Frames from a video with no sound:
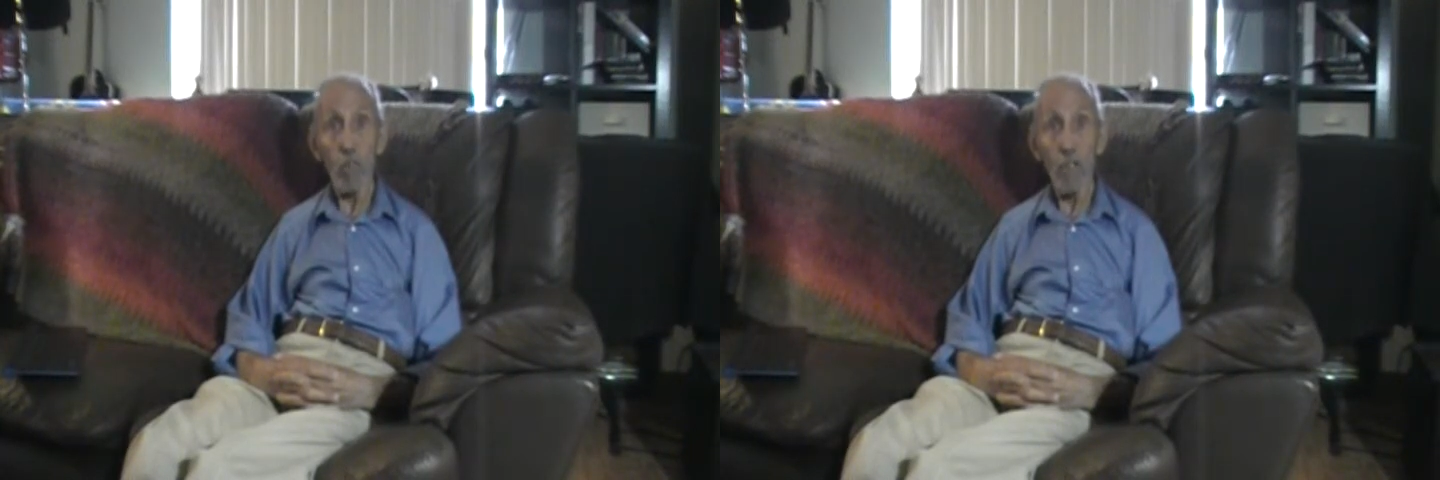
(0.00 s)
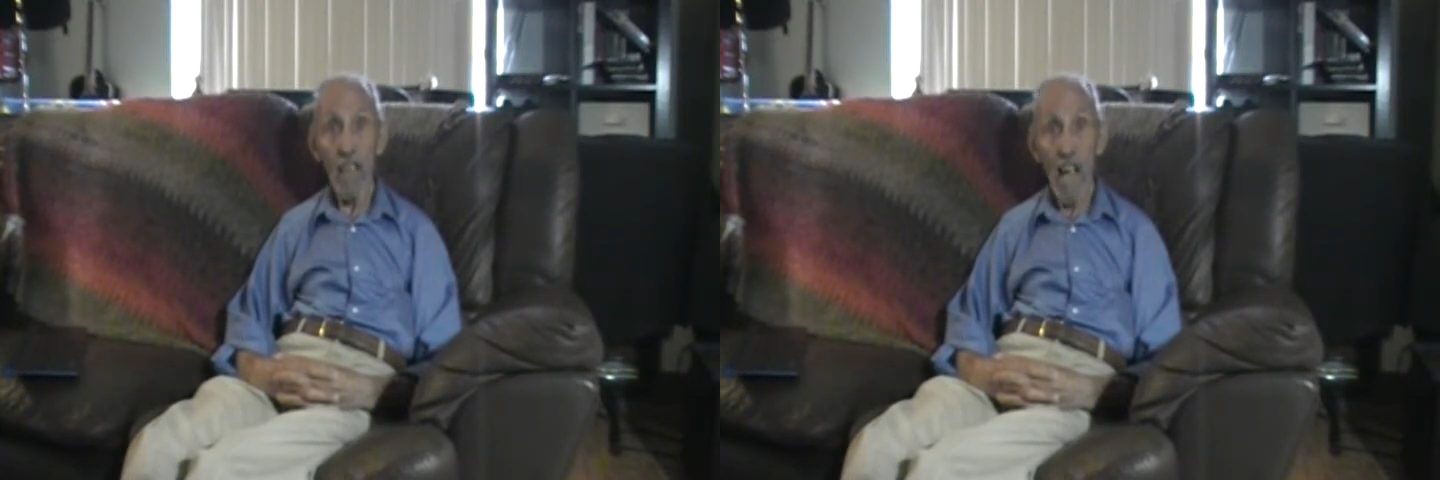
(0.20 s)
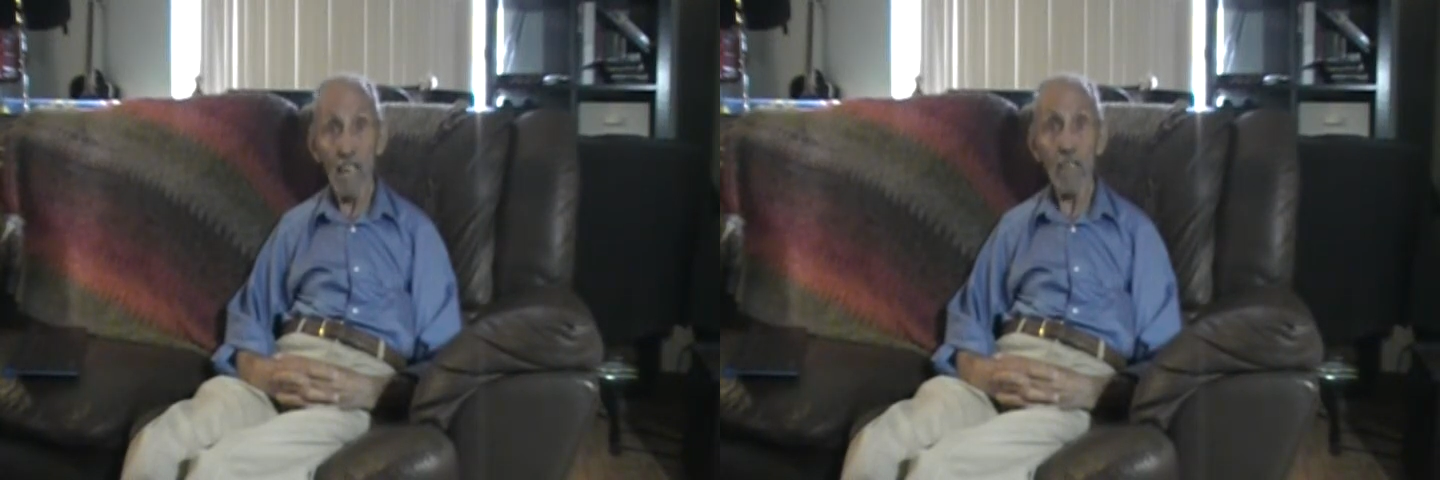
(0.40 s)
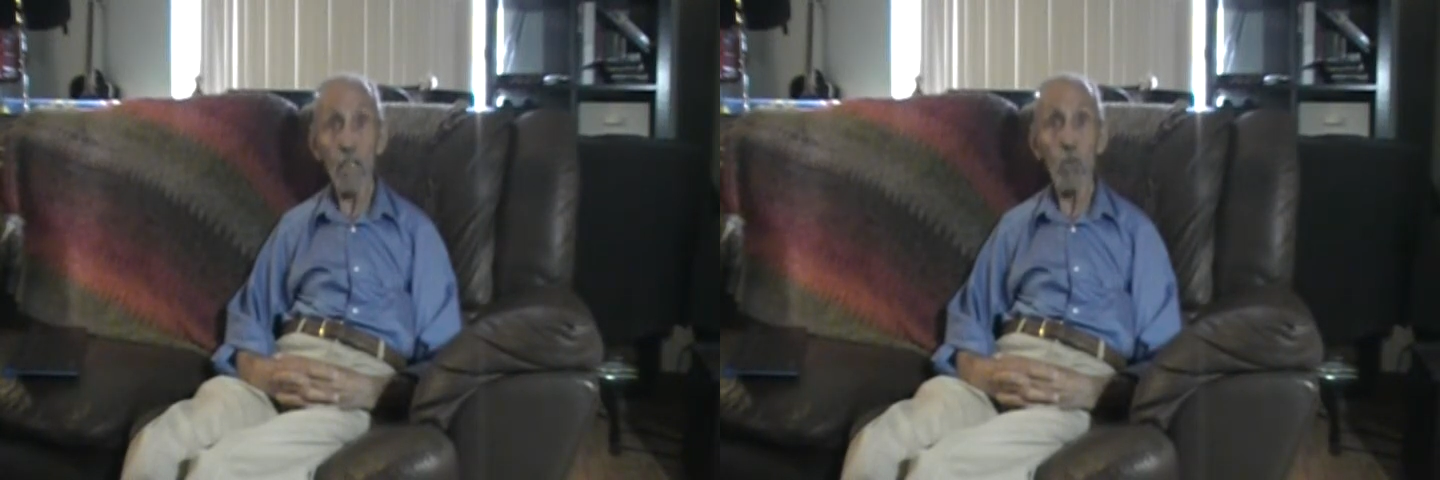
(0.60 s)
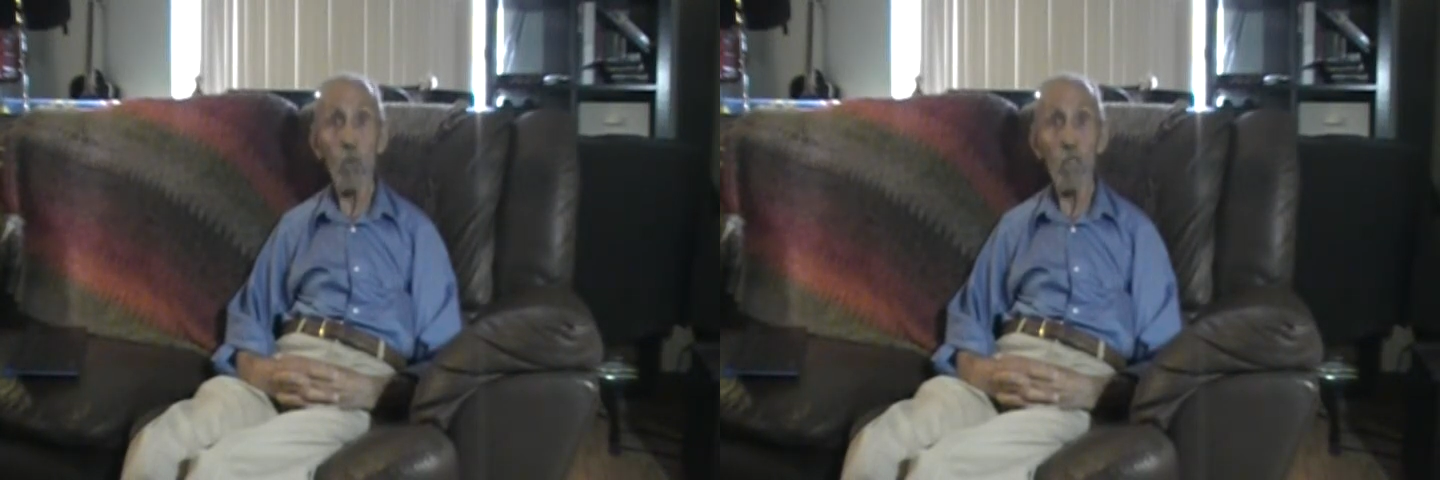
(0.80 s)

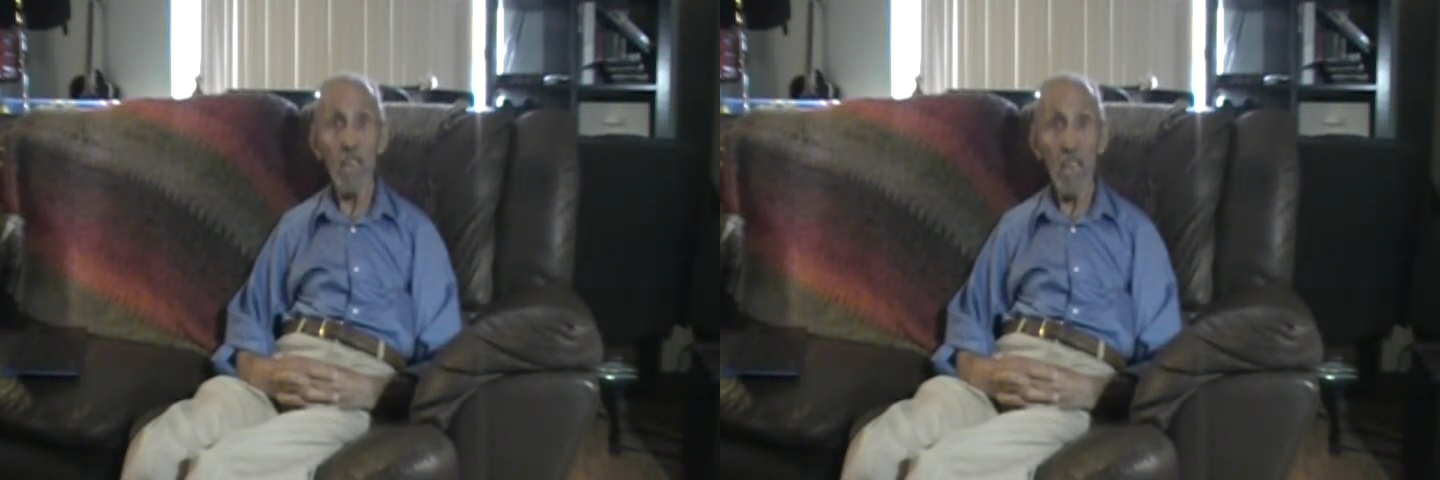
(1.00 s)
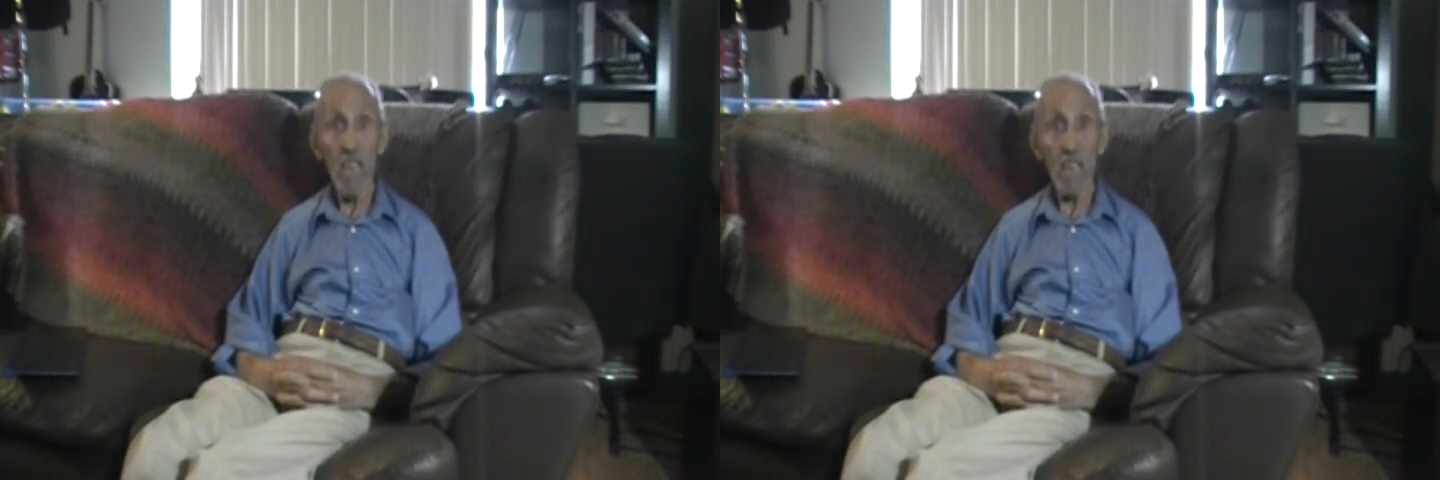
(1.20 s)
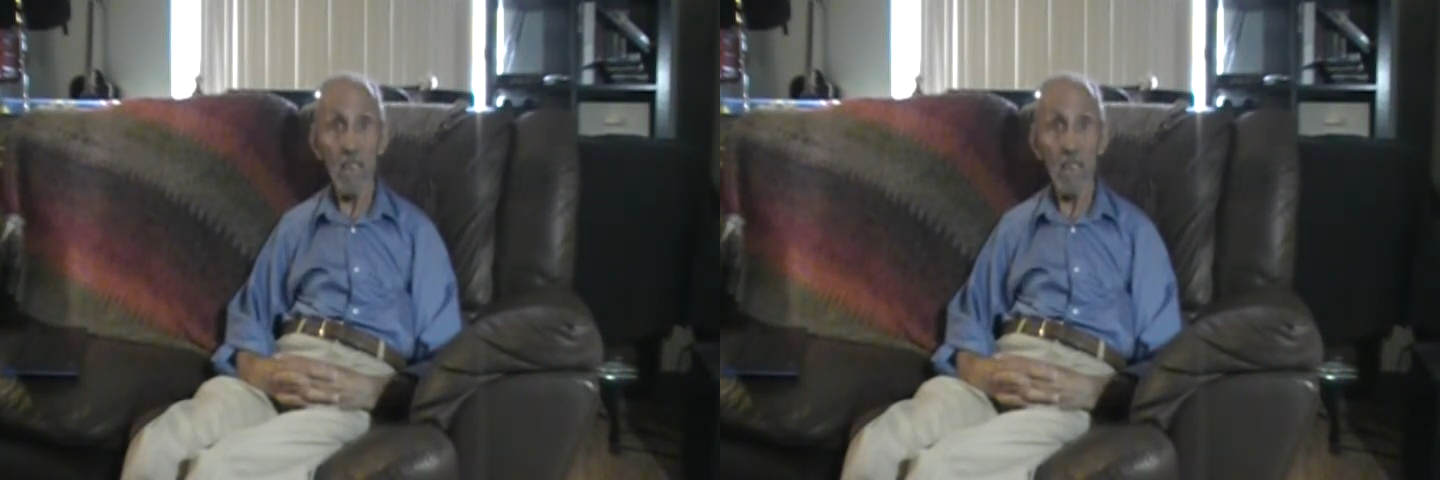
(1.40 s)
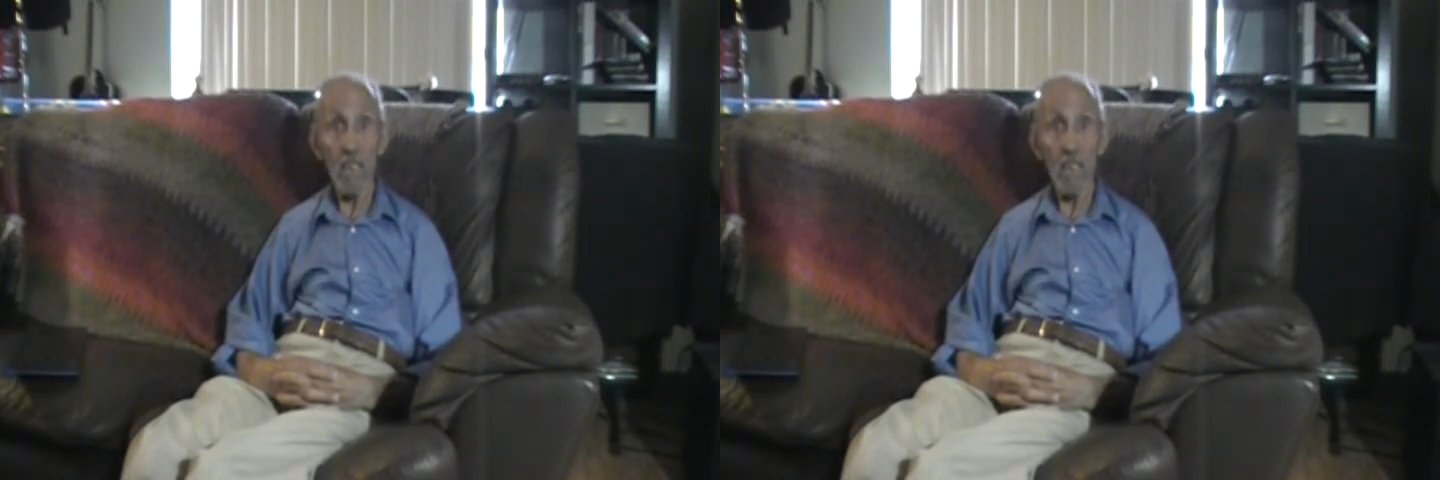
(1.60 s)
reality within.